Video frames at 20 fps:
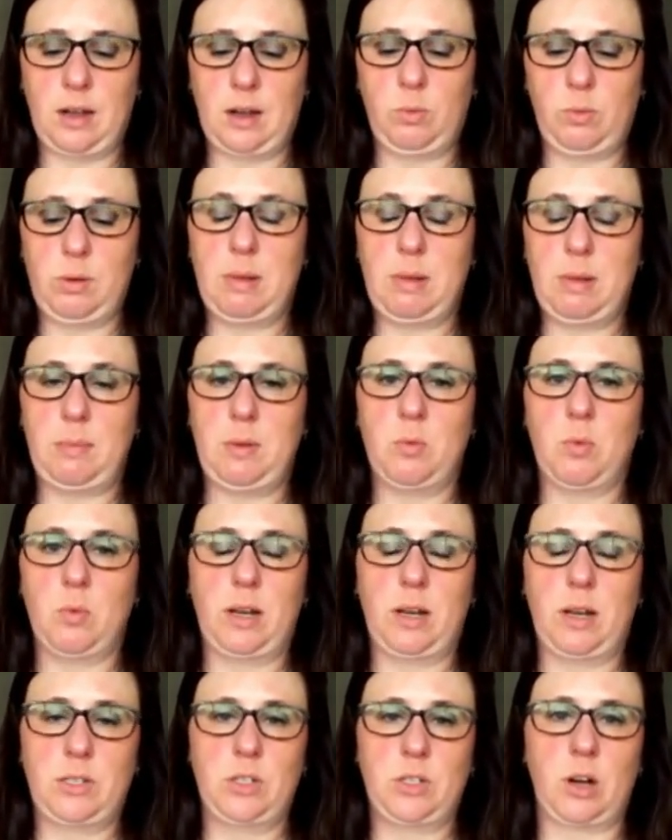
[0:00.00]
We maybe want
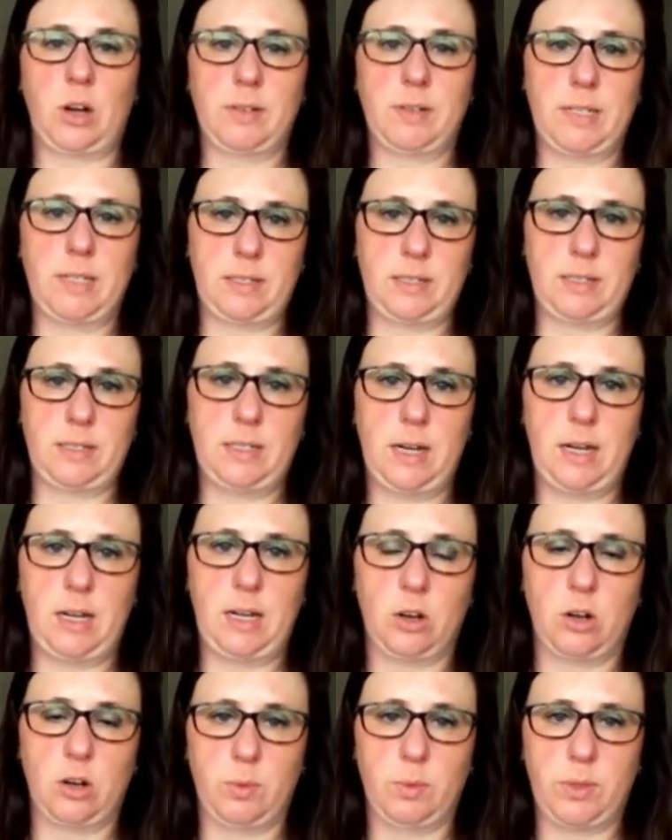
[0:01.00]
to start
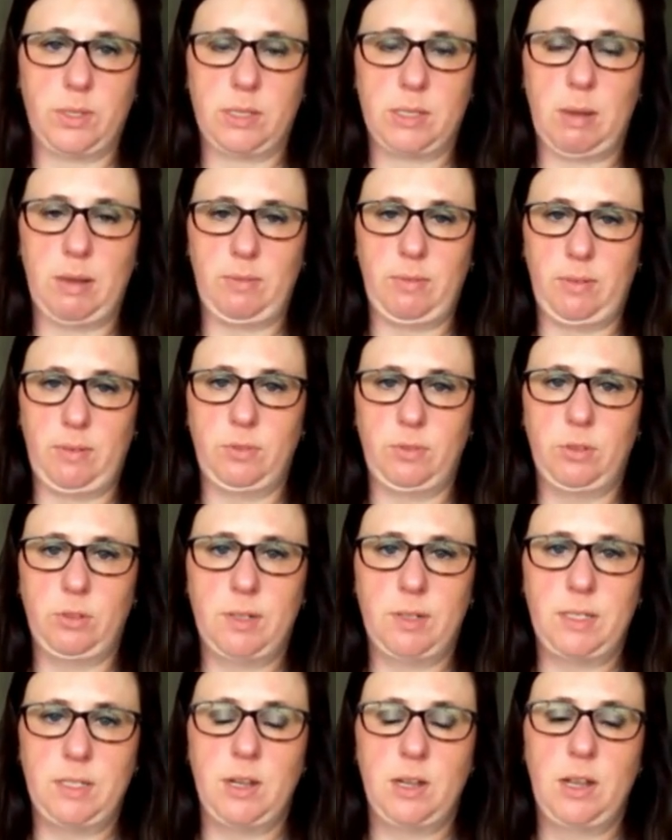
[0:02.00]
resuscitating her with some IV
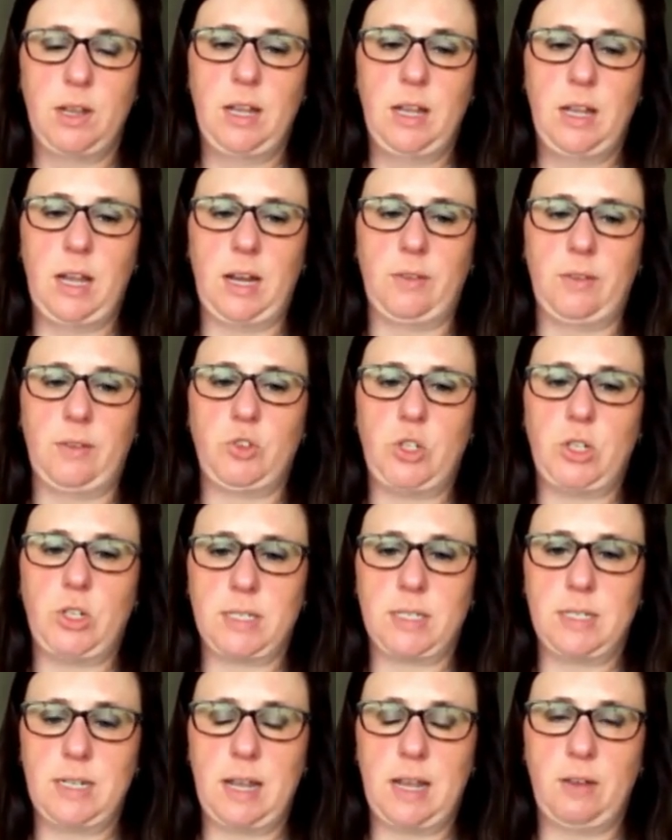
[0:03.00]
fluids. And if she
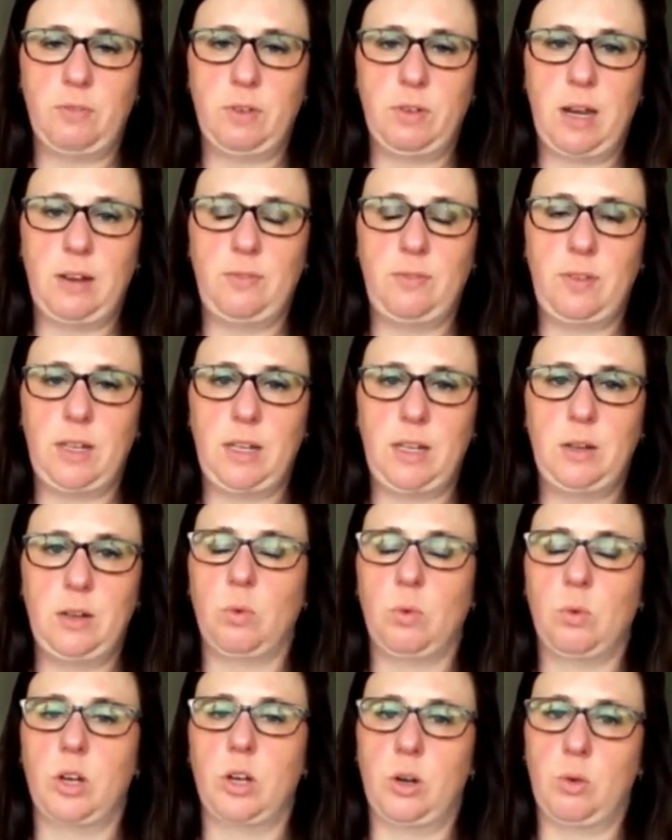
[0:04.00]
doesn't have an IV,
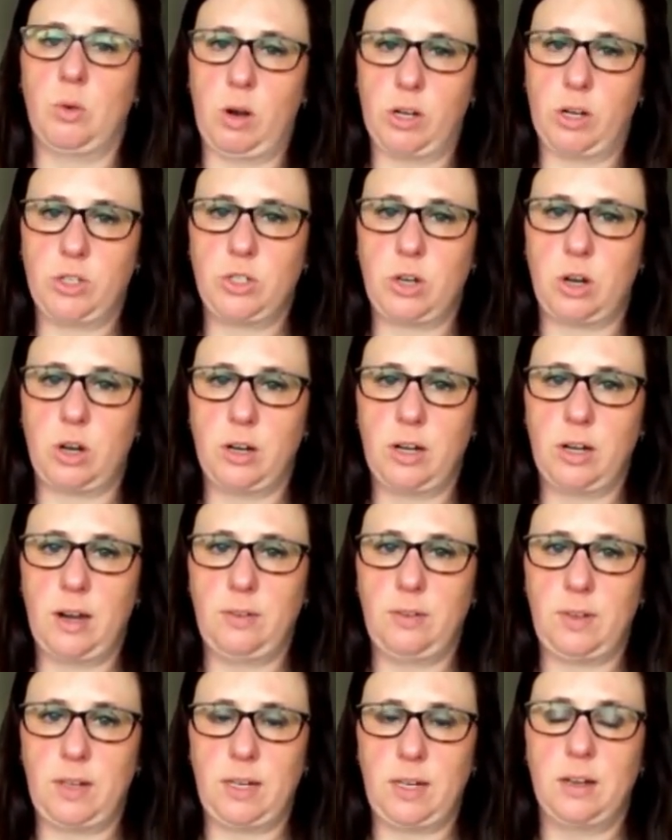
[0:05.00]
we're going to want to start an
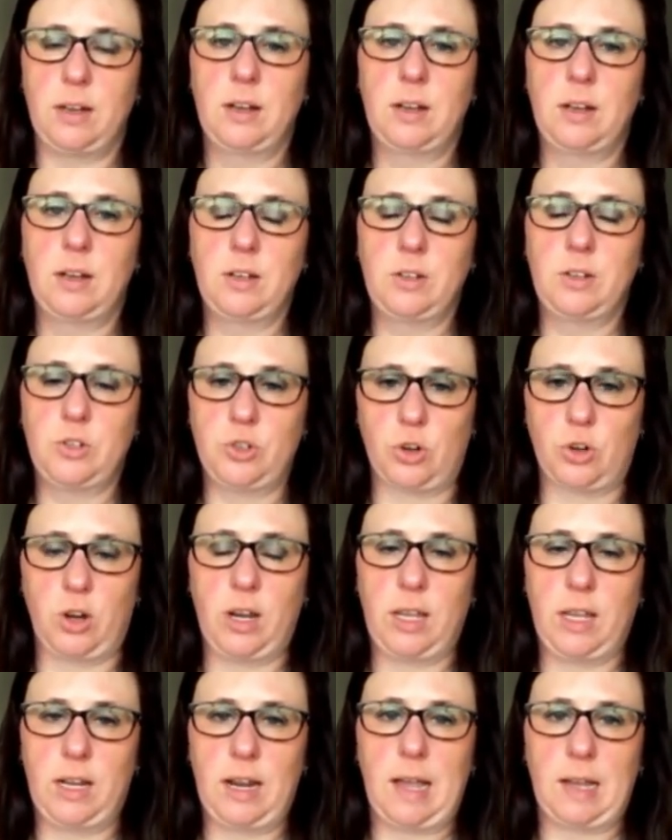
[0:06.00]
IV
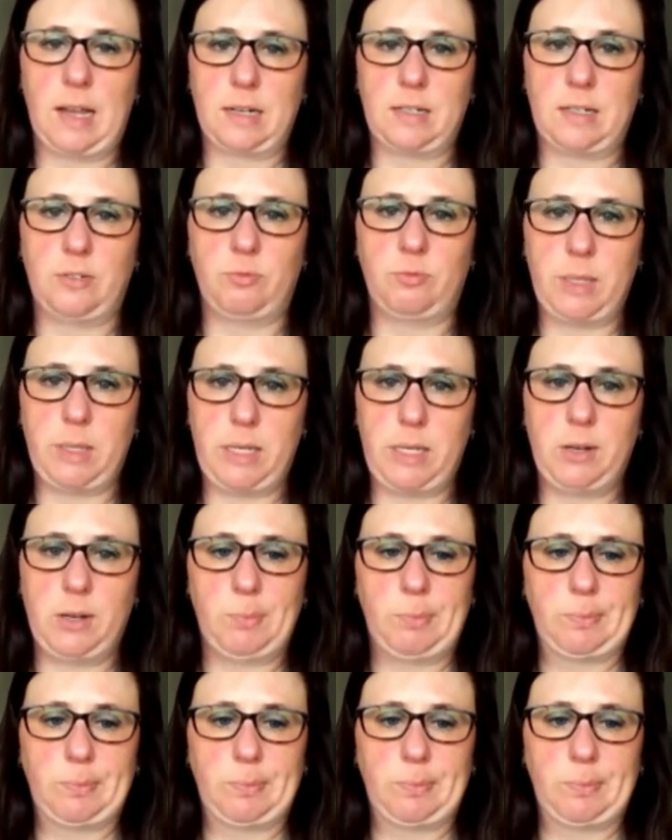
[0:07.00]
during an active bleed.